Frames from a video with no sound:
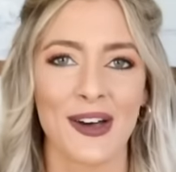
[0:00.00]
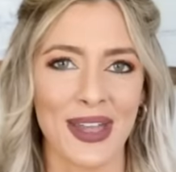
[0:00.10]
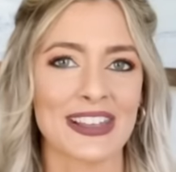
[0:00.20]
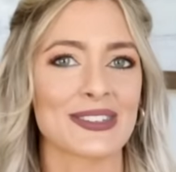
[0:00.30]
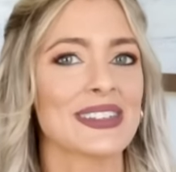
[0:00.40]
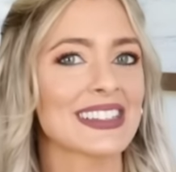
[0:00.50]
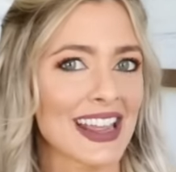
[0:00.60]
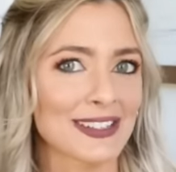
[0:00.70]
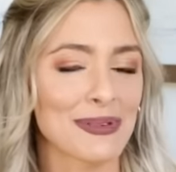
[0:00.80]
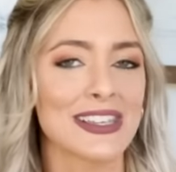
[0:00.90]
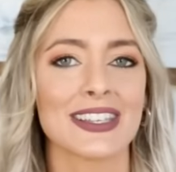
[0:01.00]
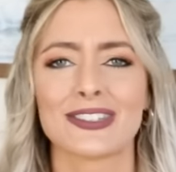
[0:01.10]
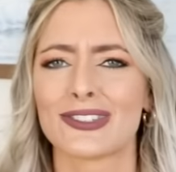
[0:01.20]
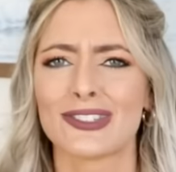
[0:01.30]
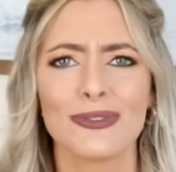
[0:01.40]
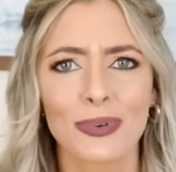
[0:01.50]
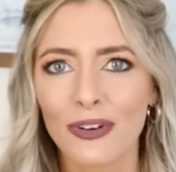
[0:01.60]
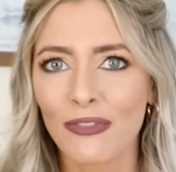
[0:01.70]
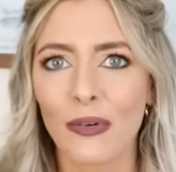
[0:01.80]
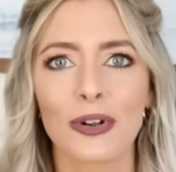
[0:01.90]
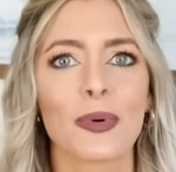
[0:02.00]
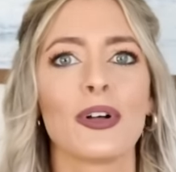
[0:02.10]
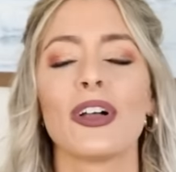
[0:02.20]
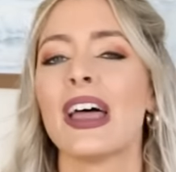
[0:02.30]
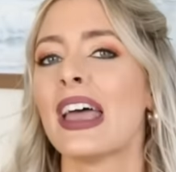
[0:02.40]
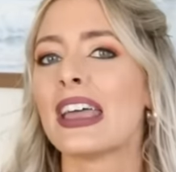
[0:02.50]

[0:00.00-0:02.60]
Okay, so this next piece is super affordable.